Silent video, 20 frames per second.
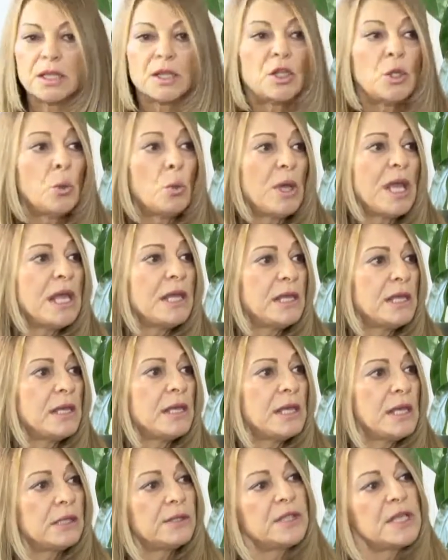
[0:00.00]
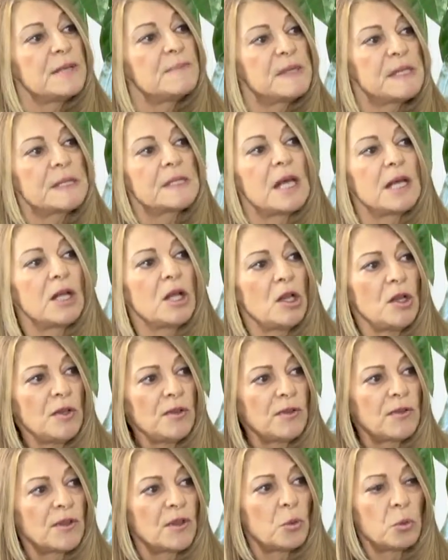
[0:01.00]
the way he healed
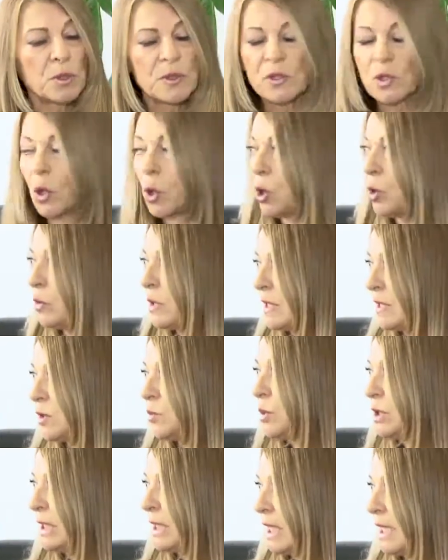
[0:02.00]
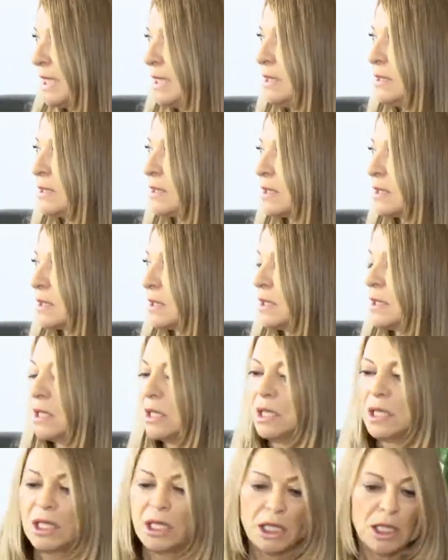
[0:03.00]
himself was always with light.
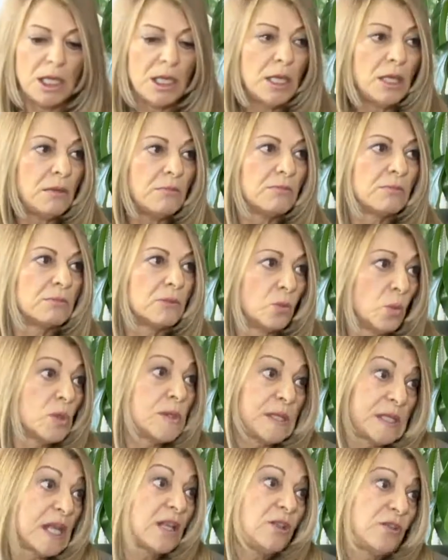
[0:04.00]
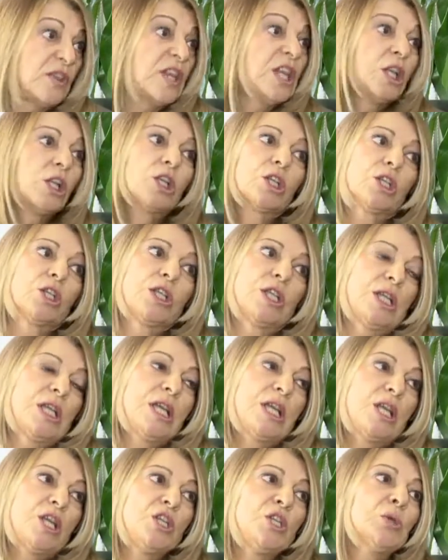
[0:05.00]
He was self-healer.
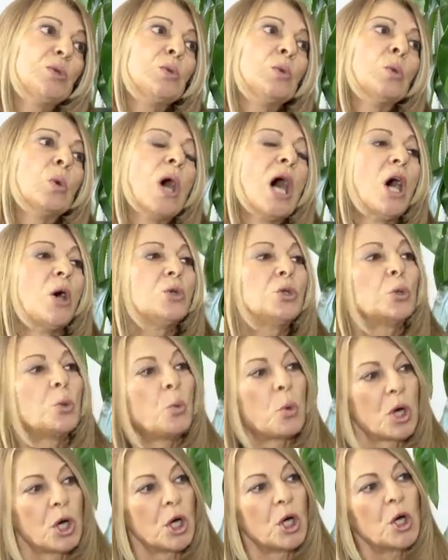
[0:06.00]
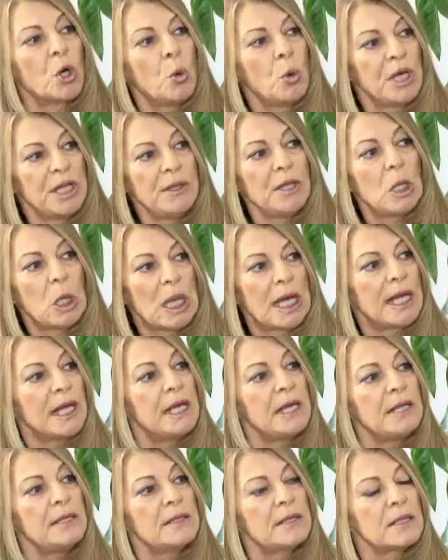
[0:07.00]
He knew how to work with the
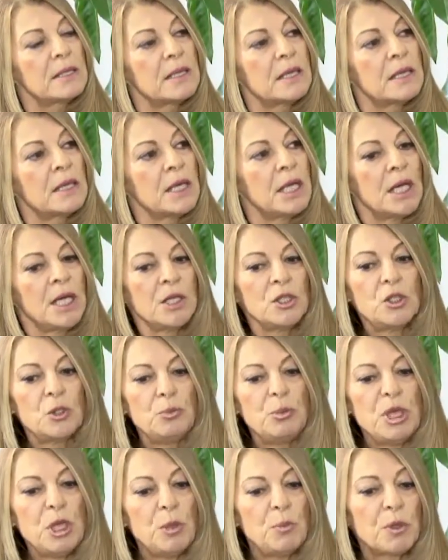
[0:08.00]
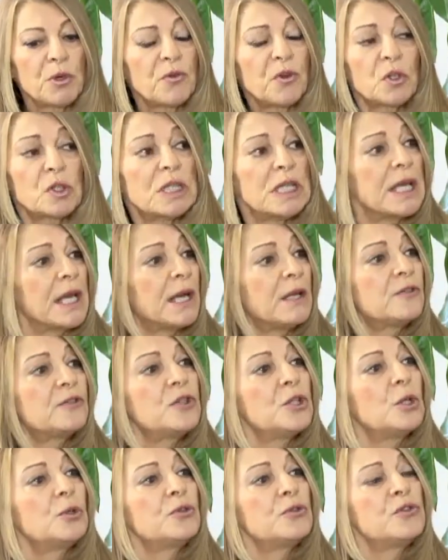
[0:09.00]
light to be perfectly
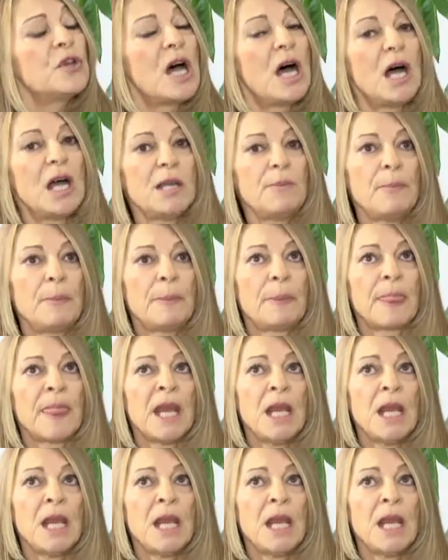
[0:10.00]
healthy all the time.